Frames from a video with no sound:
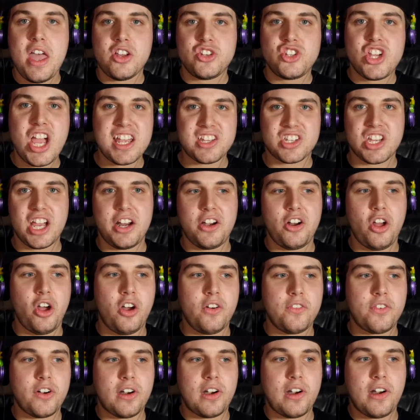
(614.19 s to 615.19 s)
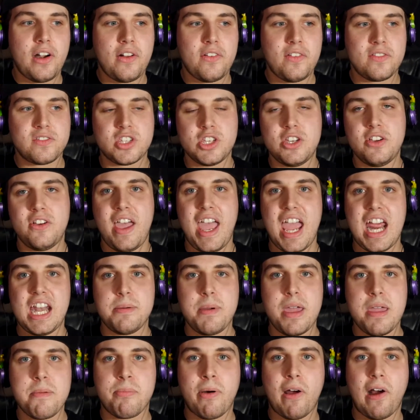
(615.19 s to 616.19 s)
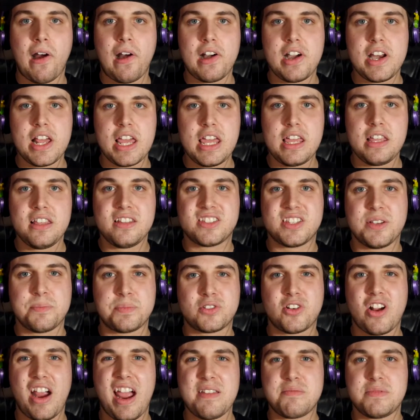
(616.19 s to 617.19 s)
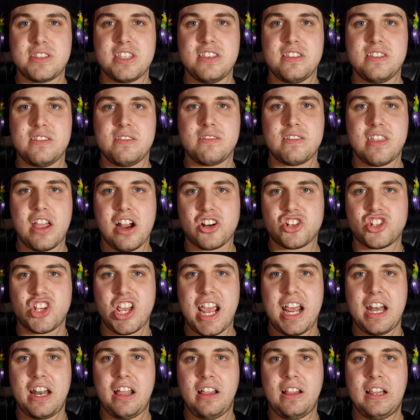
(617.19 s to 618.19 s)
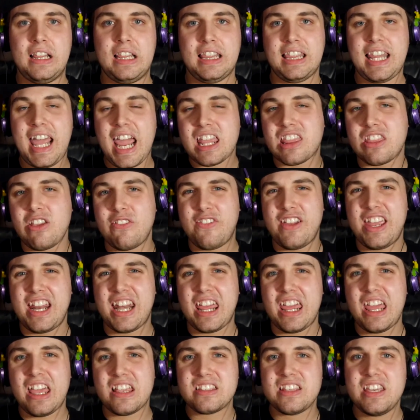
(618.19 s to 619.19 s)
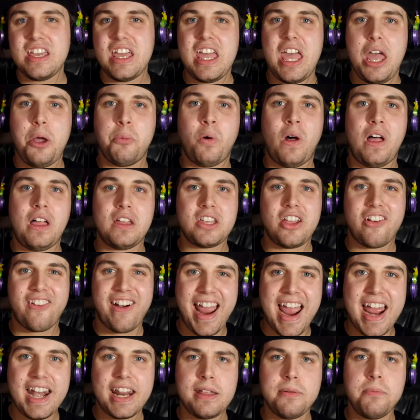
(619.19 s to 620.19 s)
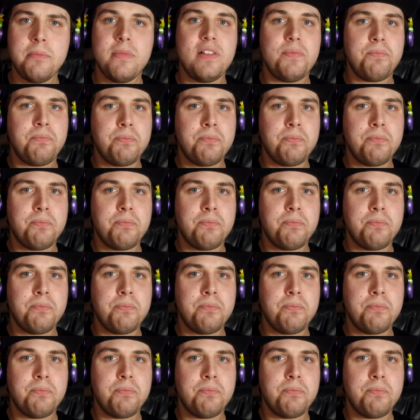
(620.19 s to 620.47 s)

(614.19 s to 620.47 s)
jesh on over to Anime Party, subscribe to their channel, like their videos, and while you're at it,